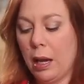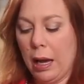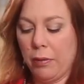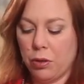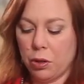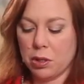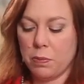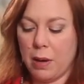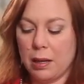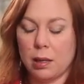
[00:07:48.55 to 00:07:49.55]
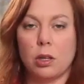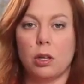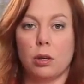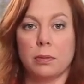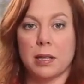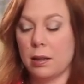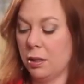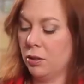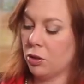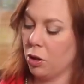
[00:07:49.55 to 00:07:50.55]
I've cooked mine in cubes and
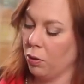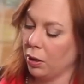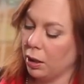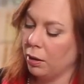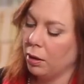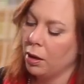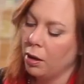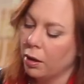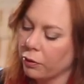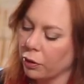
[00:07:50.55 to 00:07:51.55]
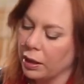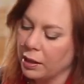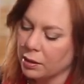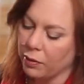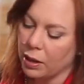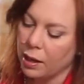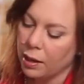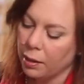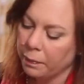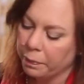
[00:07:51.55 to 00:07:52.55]
then skewered it for ease of
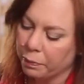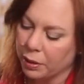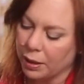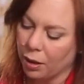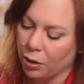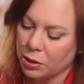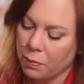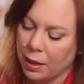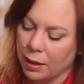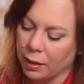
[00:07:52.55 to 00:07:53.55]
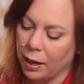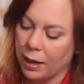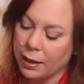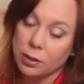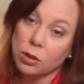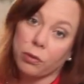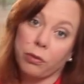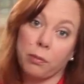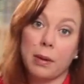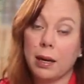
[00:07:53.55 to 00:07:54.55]
eating, but that also made it a lot easier
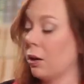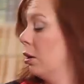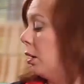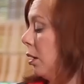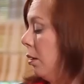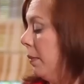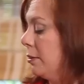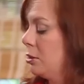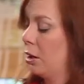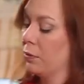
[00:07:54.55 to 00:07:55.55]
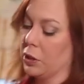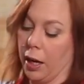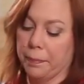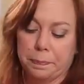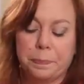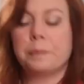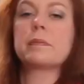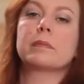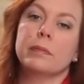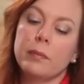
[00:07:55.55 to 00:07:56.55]
for me to cook it on my stovetop.
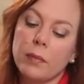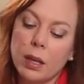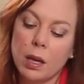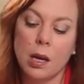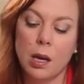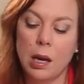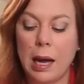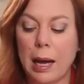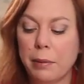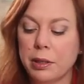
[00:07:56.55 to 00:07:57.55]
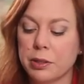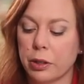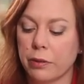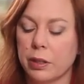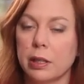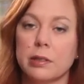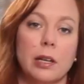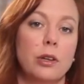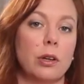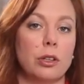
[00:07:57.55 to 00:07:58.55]
I'm going to serve this,
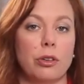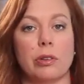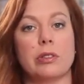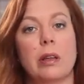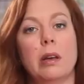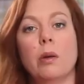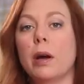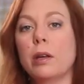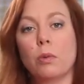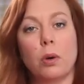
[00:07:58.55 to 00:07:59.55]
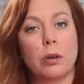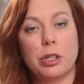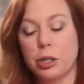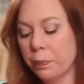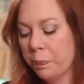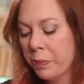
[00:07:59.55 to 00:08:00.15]
and you can do this any way you want to.